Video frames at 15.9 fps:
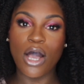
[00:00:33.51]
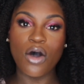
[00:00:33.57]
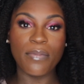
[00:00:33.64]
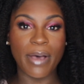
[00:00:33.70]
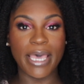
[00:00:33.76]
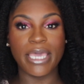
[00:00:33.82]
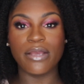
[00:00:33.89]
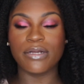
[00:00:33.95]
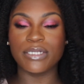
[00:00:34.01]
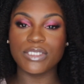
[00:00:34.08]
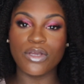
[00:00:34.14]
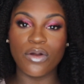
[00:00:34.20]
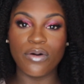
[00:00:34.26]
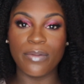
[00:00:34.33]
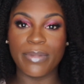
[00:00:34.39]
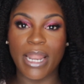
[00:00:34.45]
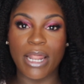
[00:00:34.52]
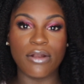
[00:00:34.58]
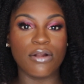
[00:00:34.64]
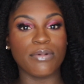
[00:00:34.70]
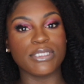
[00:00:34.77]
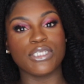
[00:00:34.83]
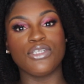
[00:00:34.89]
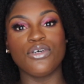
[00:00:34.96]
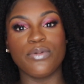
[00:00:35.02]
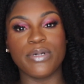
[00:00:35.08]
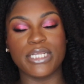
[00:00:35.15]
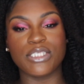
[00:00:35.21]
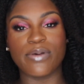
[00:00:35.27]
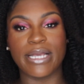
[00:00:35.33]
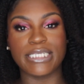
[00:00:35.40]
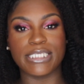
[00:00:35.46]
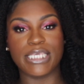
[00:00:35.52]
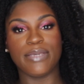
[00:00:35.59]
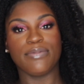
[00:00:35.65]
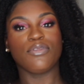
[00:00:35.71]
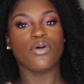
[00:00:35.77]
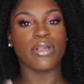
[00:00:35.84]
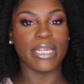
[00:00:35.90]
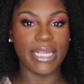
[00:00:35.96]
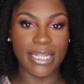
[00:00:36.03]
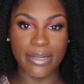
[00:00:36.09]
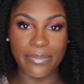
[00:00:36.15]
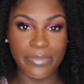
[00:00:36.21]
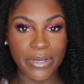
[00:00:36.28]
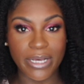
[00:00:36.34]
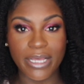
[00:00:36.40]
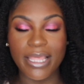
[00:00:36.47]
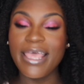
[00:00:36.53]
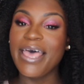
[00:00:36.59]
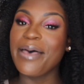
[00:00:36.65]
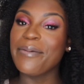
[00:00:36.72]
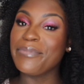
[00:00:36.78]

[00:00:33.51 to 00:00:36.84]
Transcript: oh, my hair is growing but I don't know what to do with it, so I just keep throwing it in a bun,